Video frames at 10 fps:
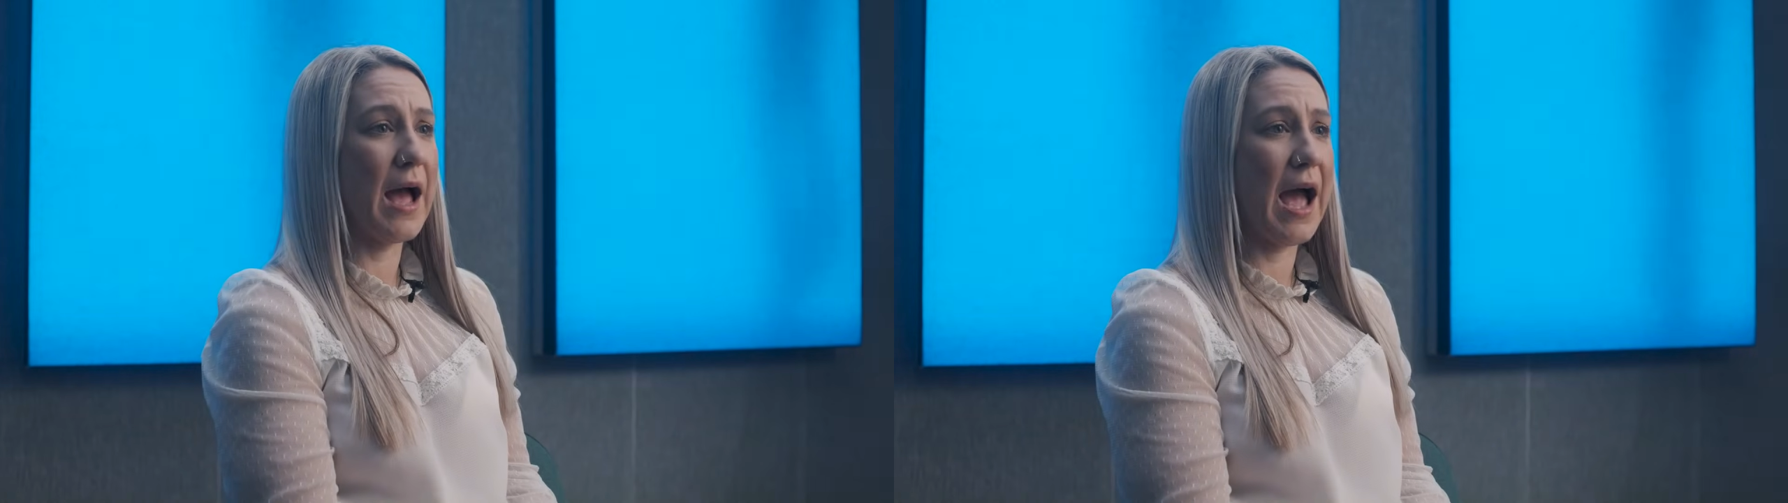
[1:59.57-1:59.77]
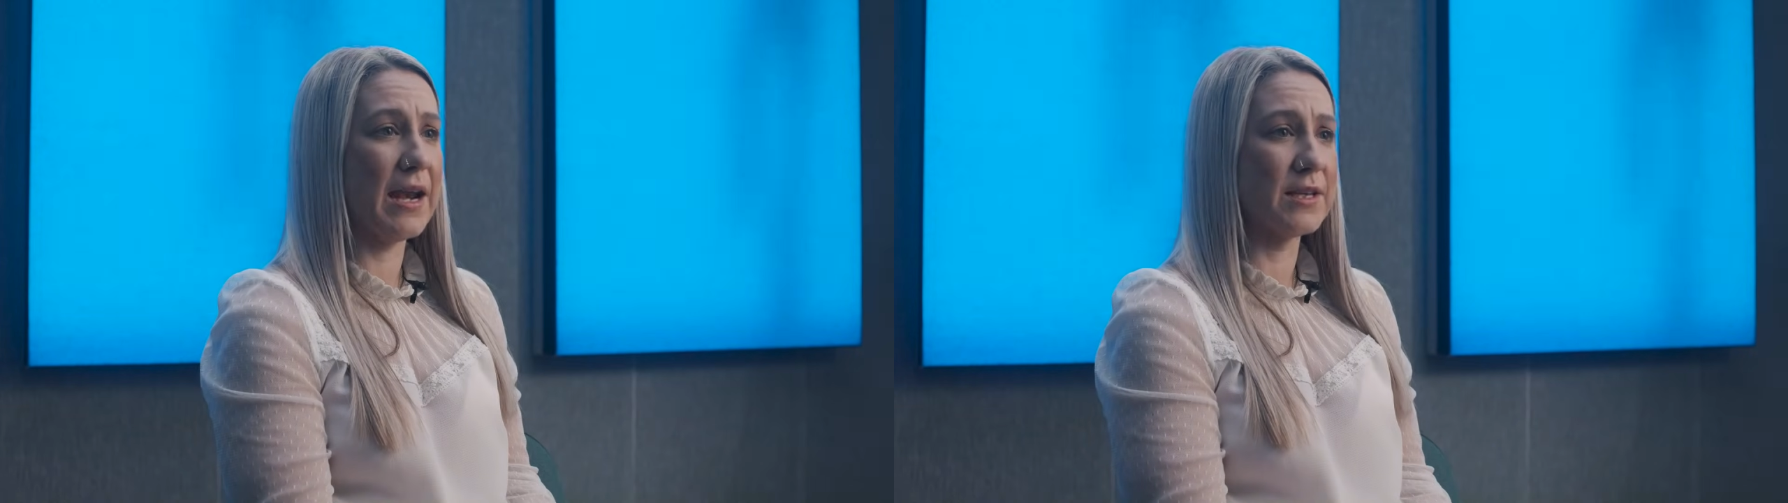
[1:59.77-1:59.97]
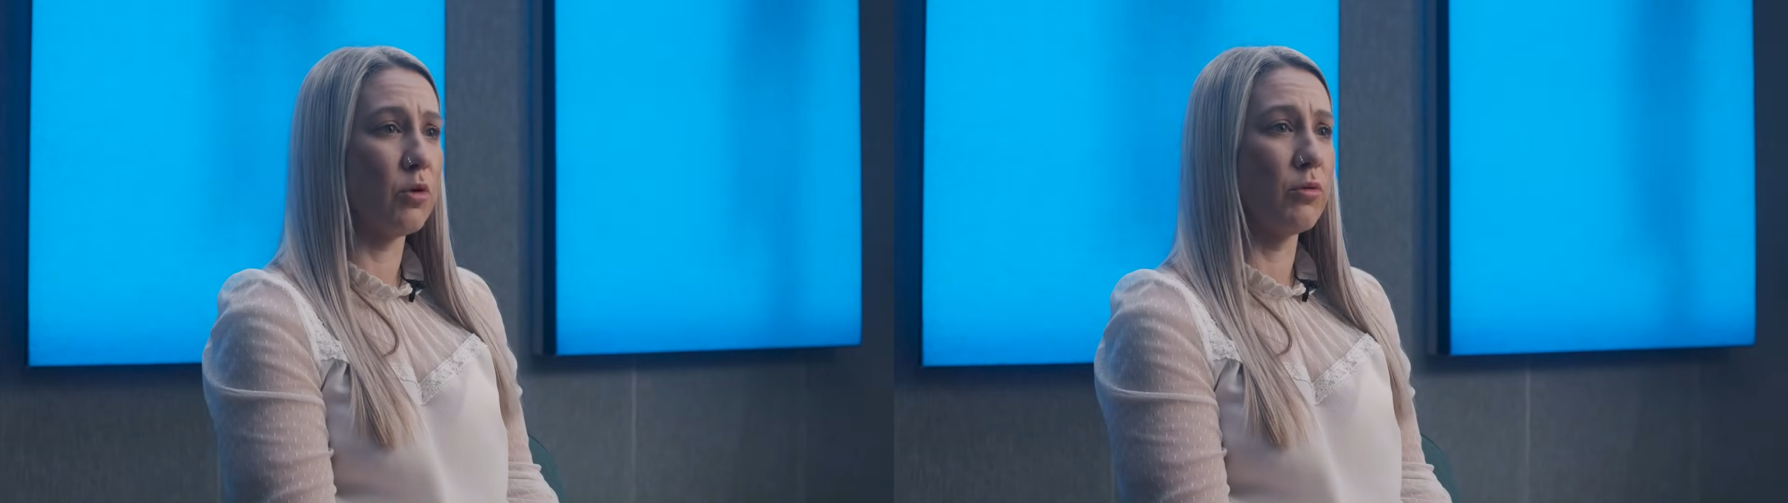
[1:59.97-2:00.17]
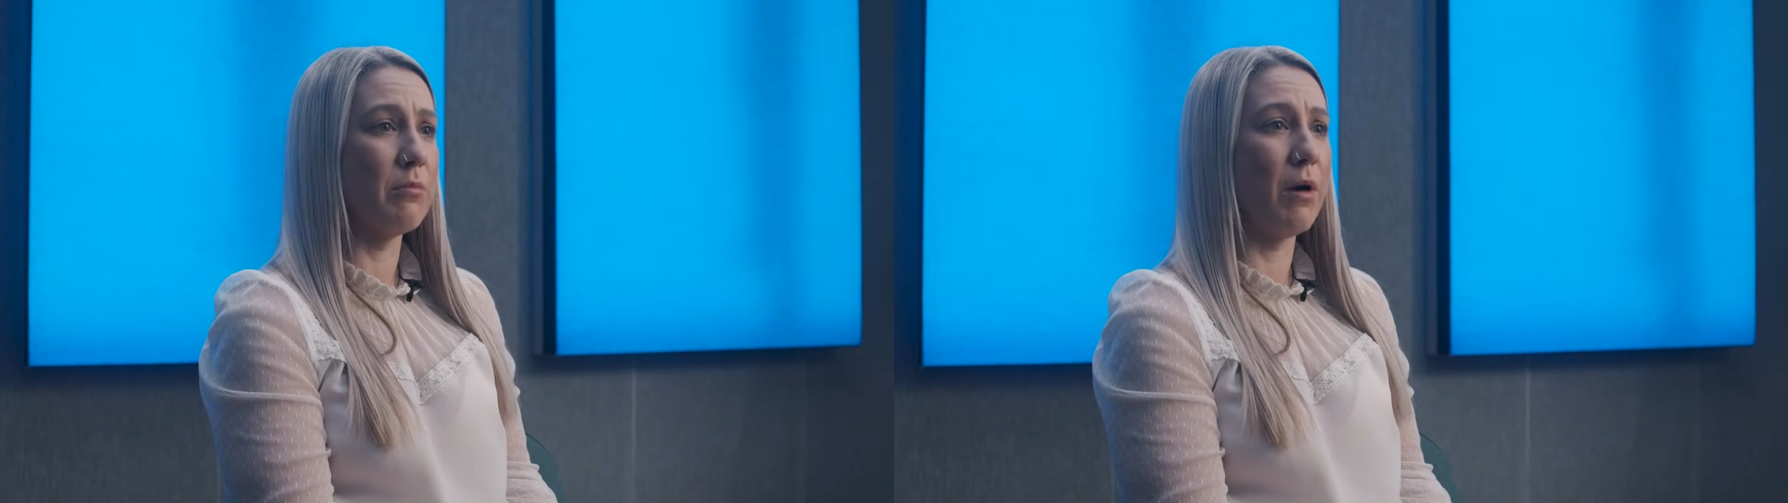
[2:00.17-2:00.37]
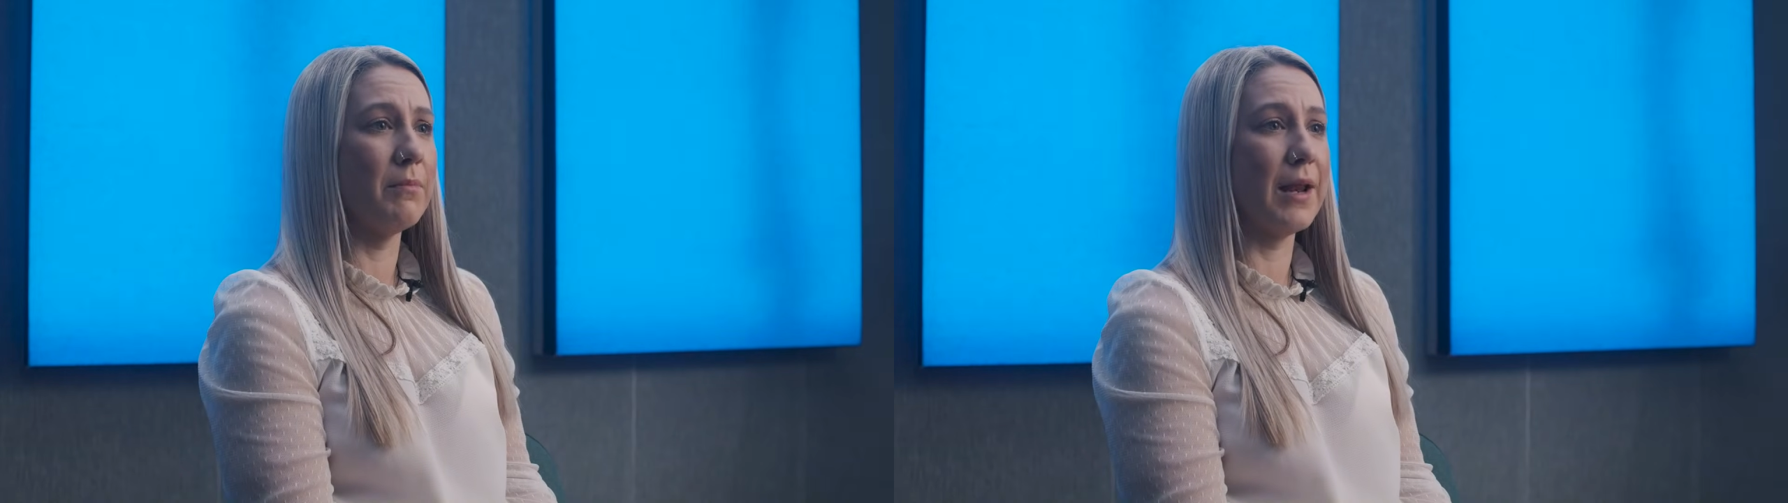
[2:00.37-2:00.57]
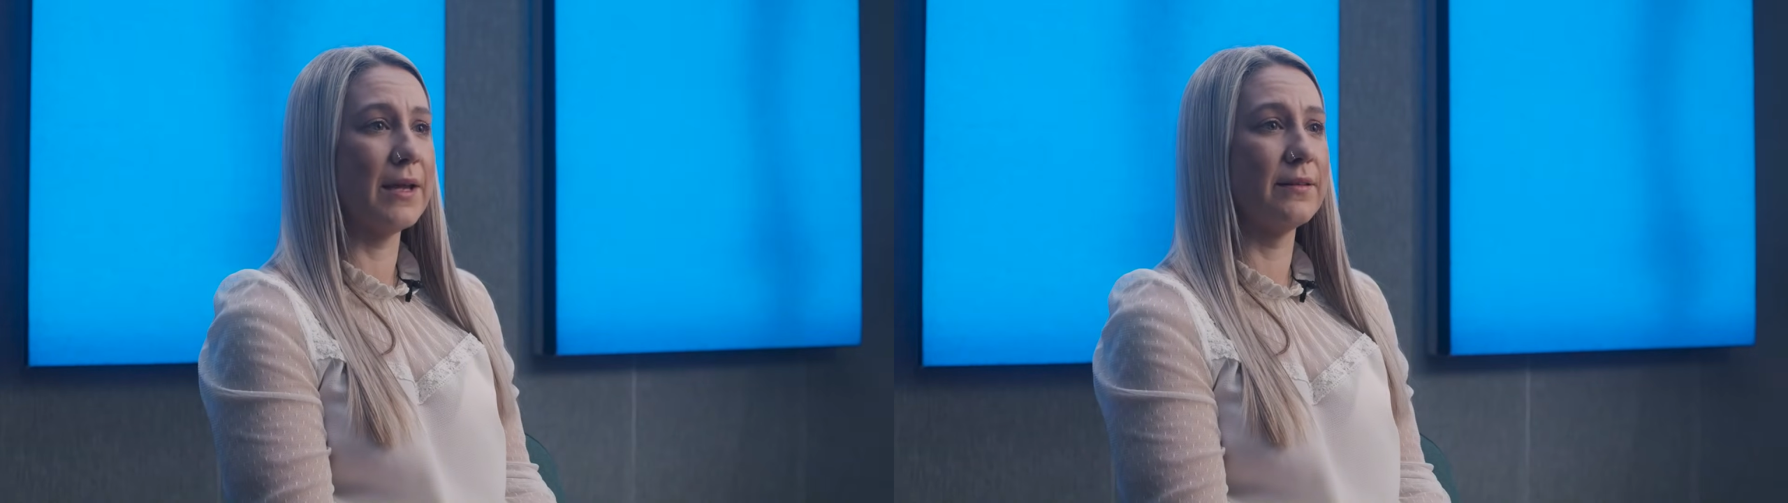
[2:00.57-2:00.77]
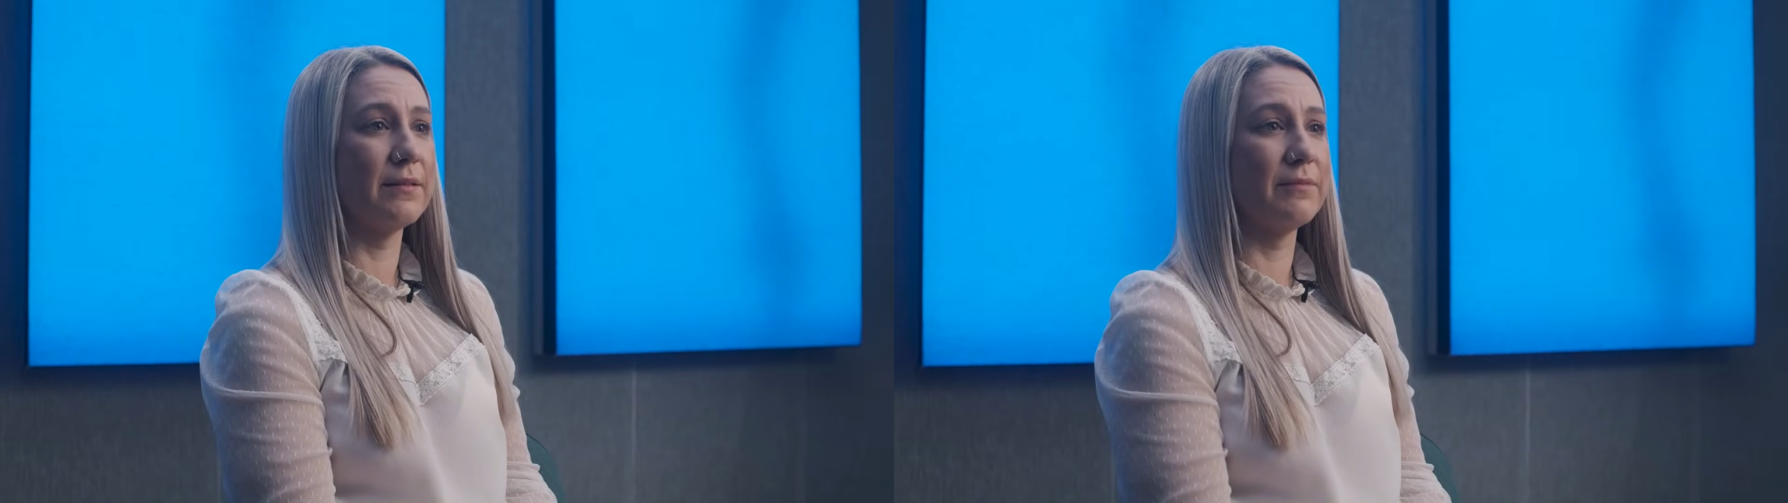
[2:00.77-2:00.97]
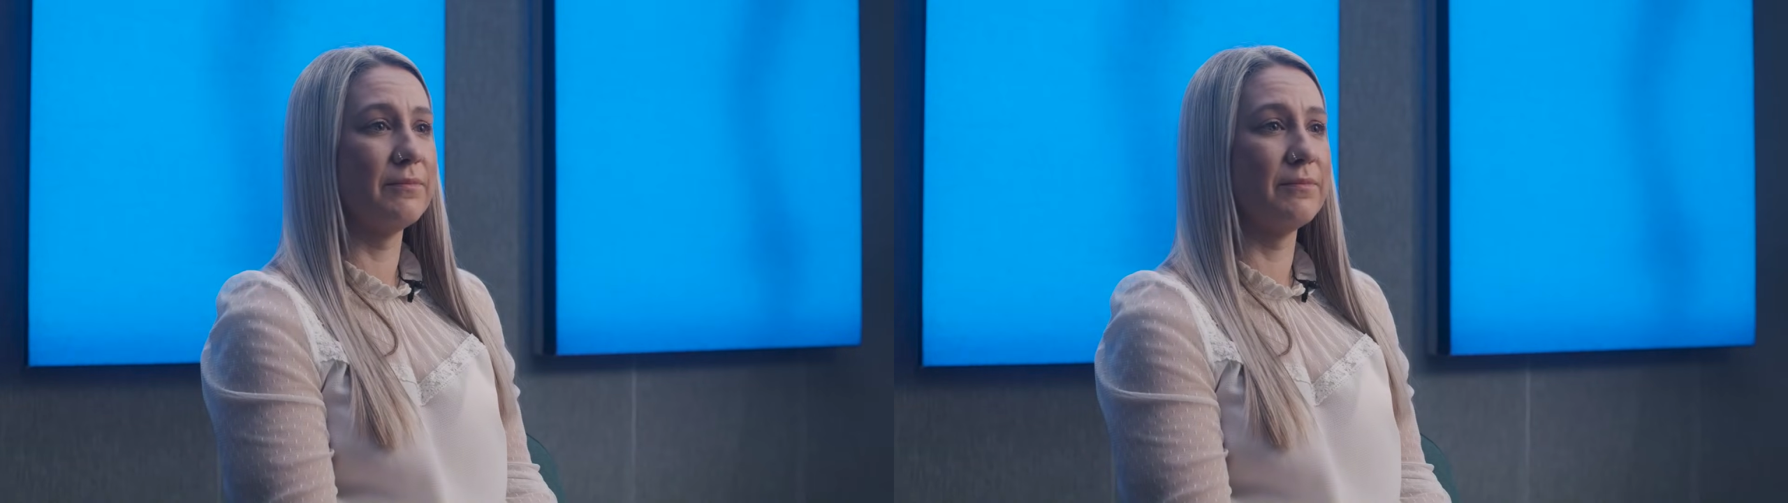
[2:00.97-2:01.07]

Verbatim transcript: and it's all in one place.